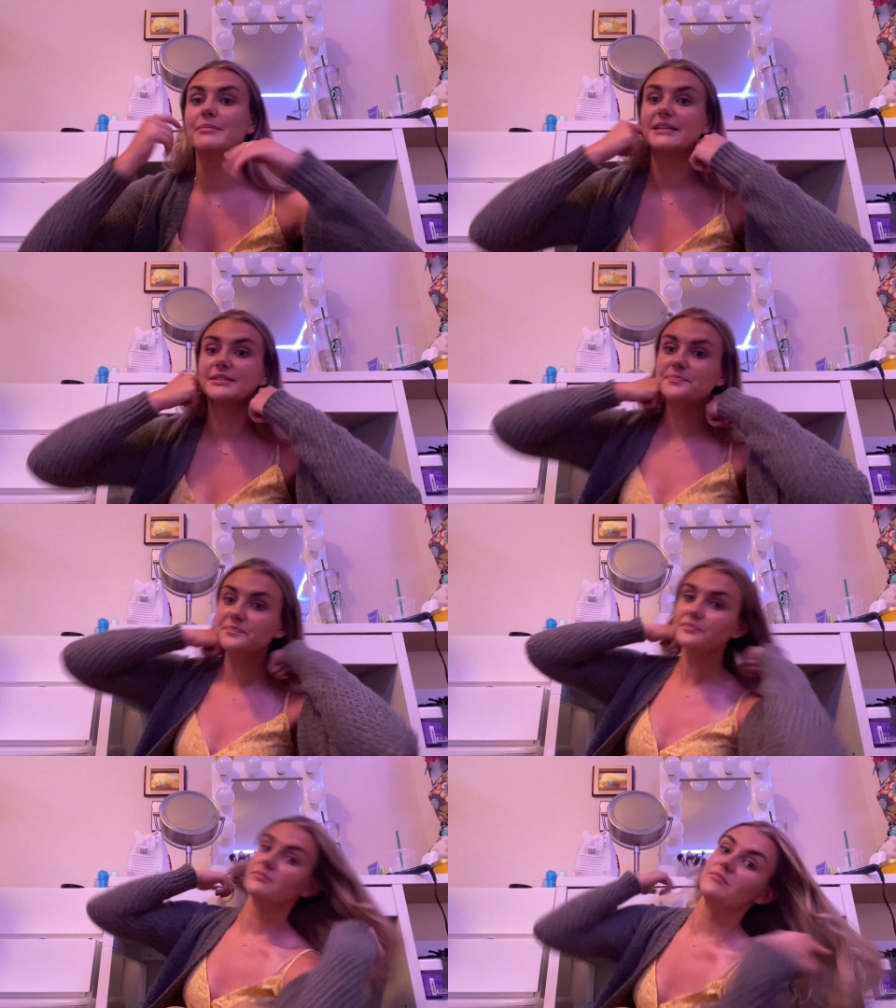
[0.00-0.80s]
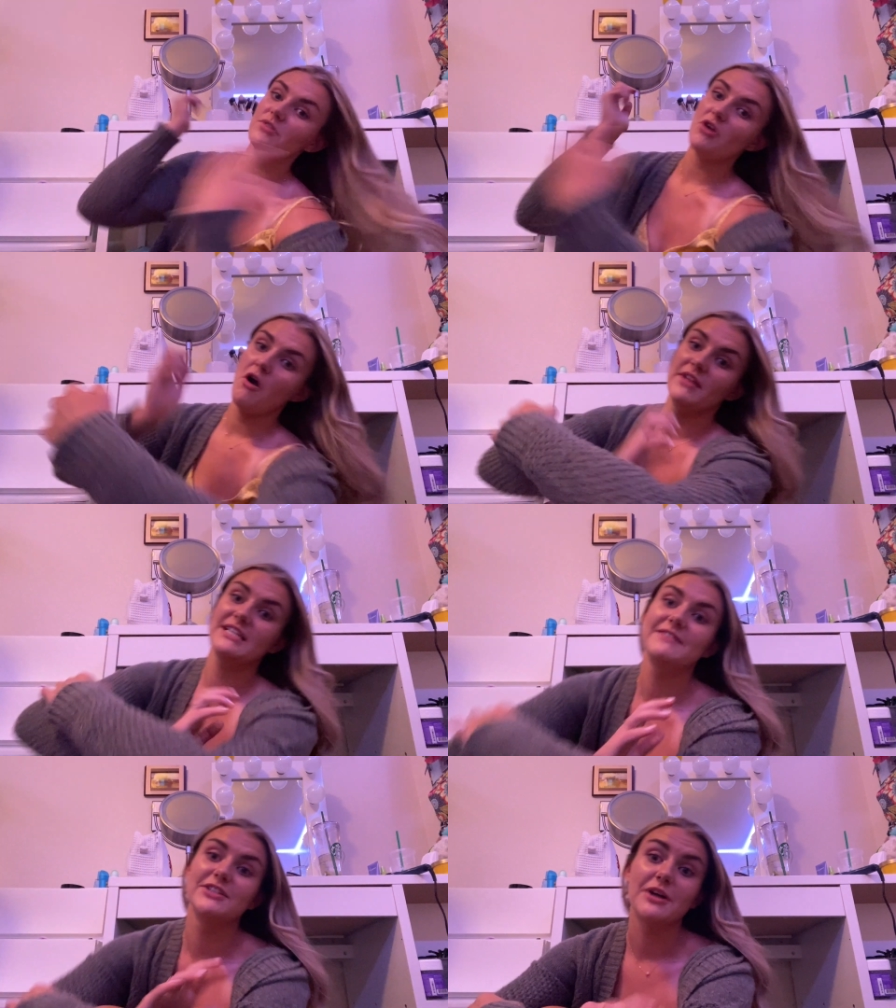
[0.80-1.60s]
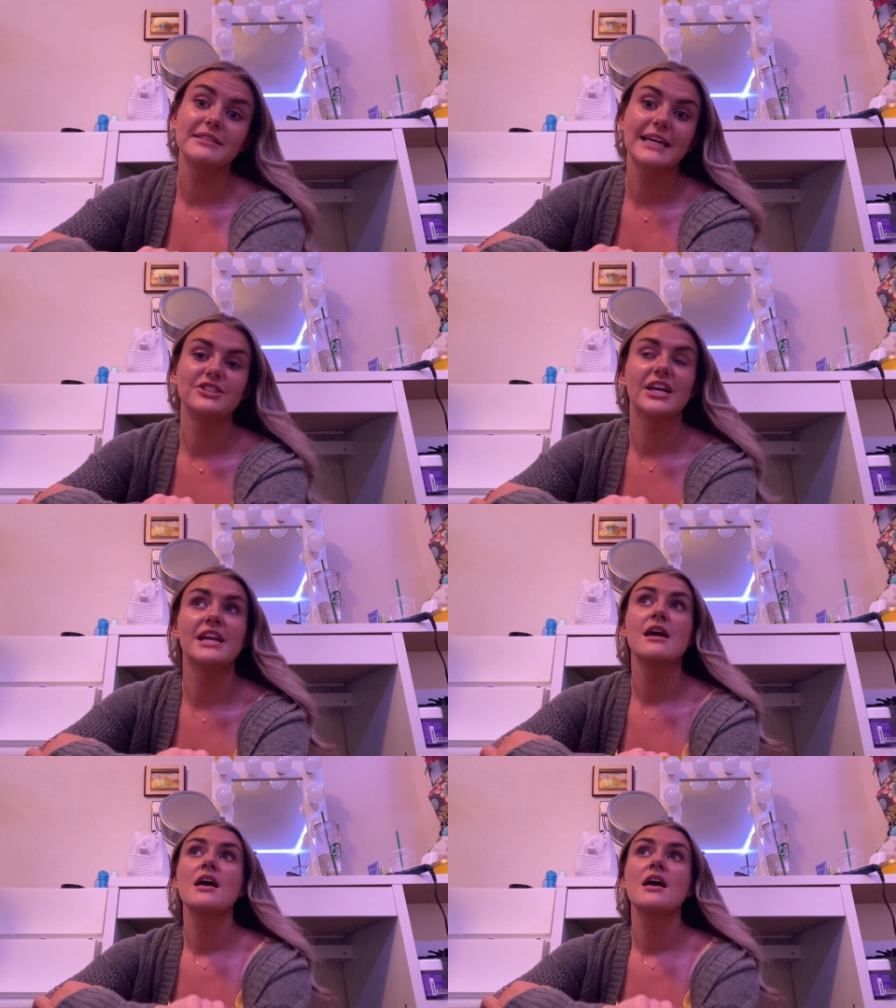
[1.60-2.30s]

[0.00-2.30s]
is on the TV show's kitchen.